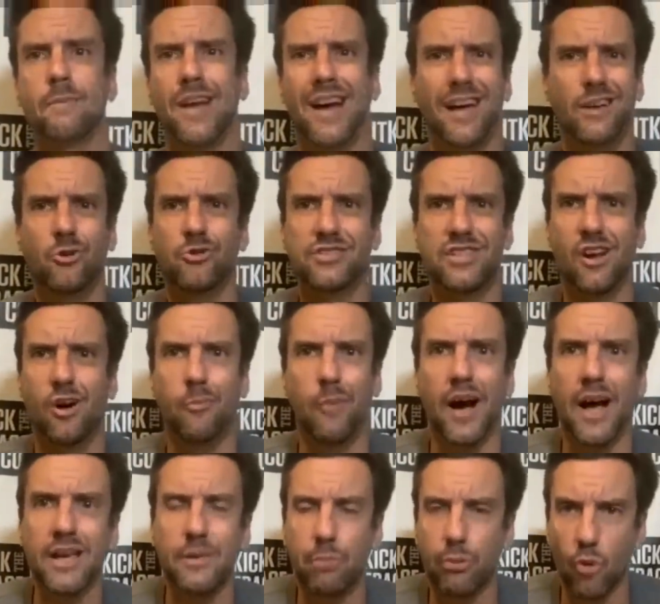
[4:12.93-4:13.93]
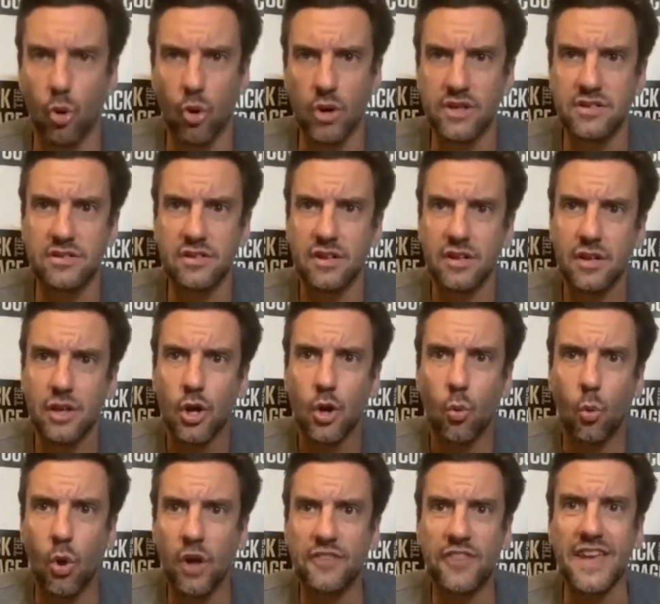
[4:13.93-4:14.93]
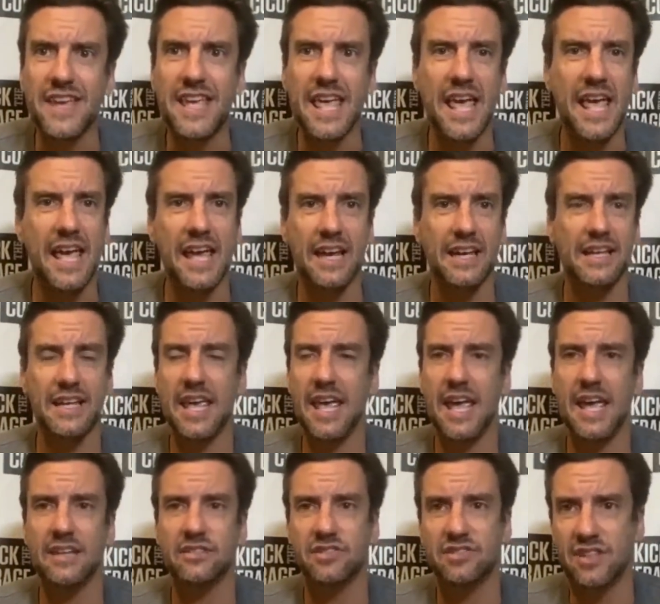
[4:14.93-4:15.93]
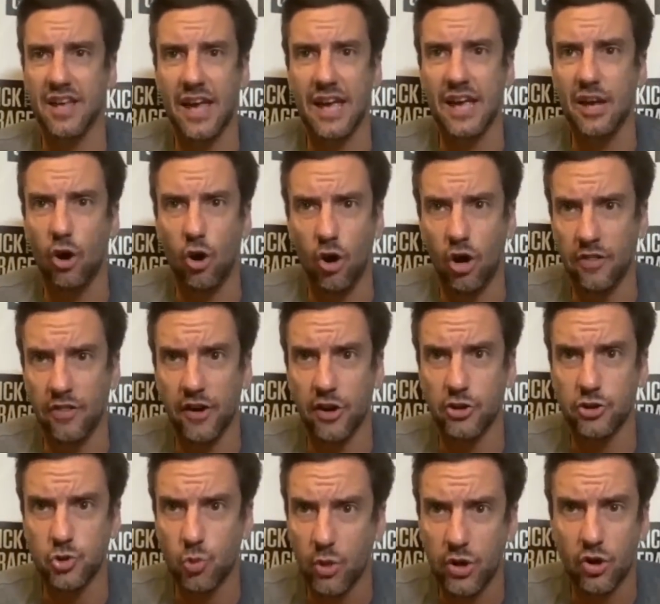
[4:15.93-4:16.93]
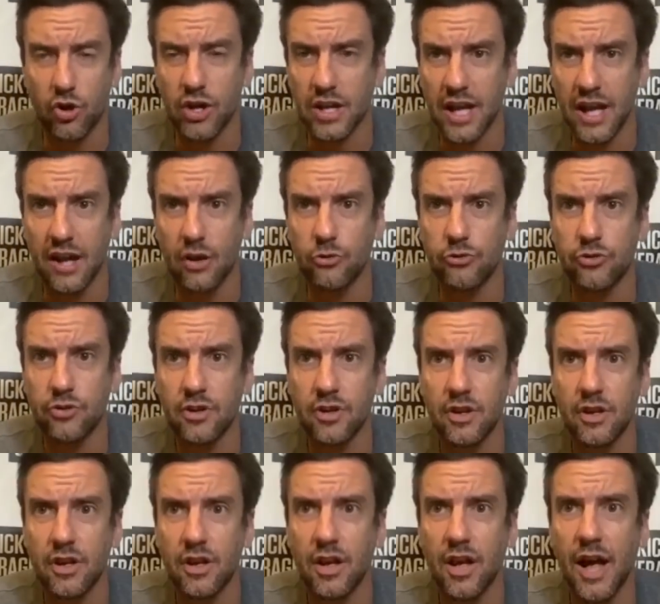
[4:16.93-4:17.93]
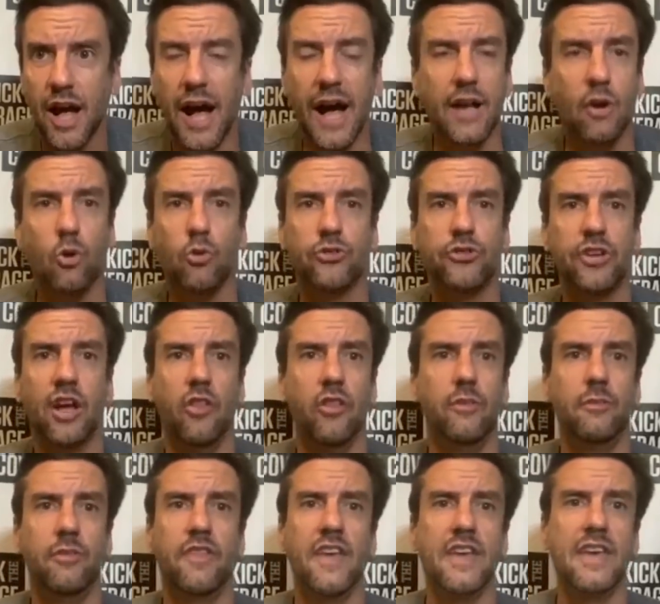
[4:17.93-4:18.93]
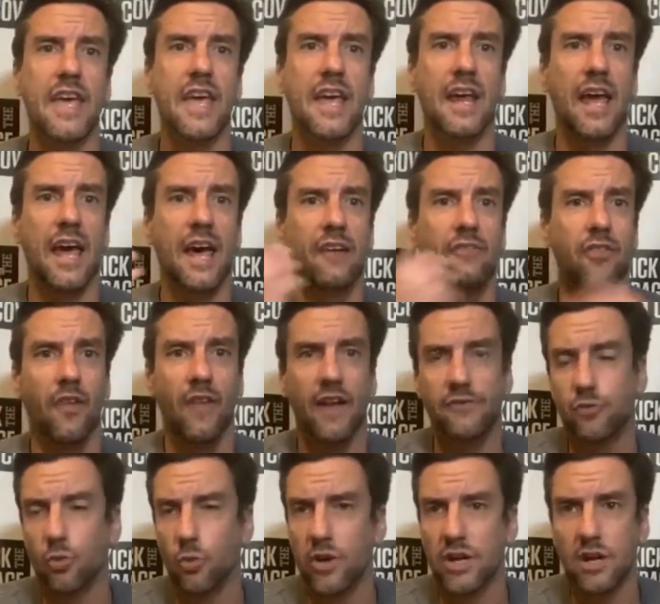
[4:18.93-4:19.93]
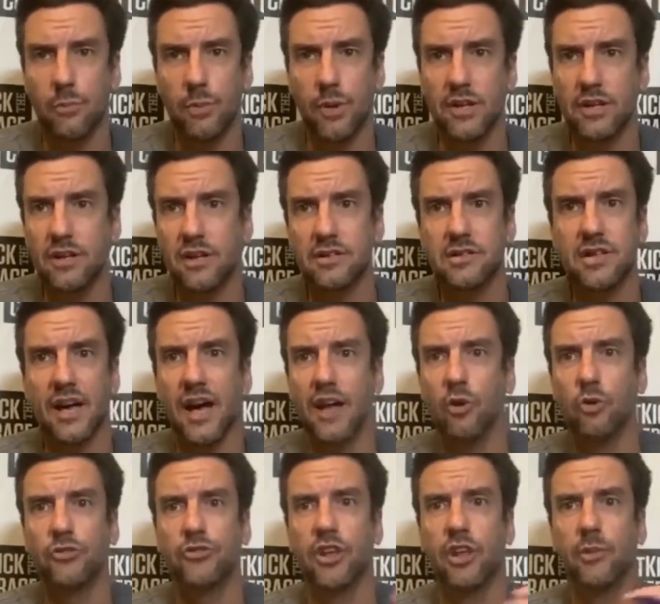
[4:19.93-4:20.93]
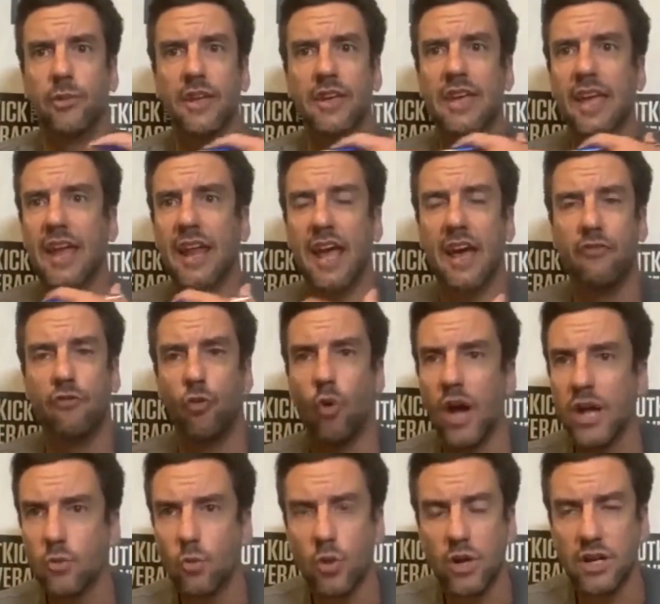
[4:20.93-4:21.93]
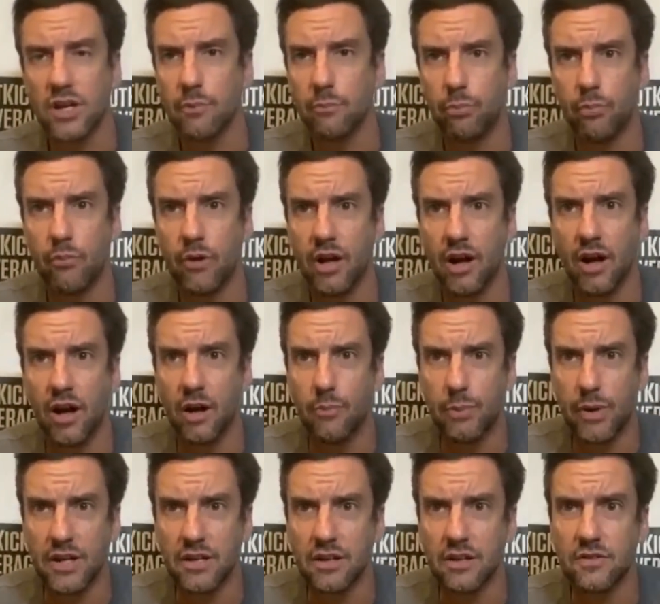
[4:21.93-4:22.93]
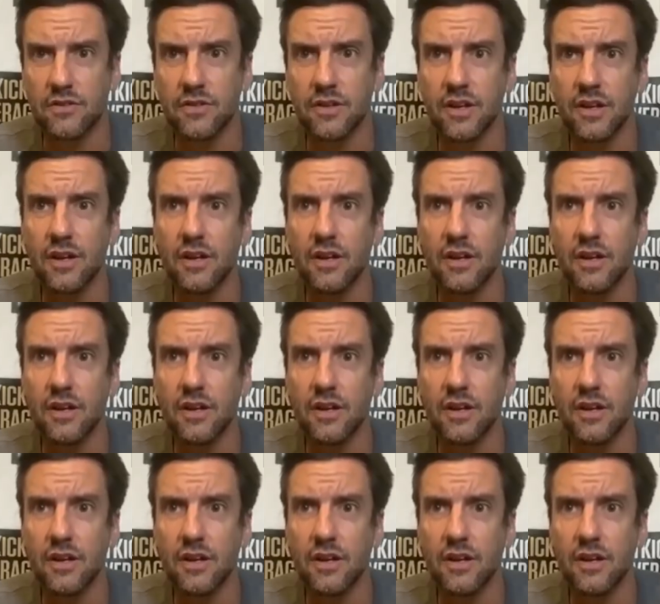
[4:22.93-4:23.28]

I don't tell my employees what they can and can't say on their Twitter accounts. I don't tell them that they can't have left-wing opinions. I don't tell them they can't have right-wing uh, opinions.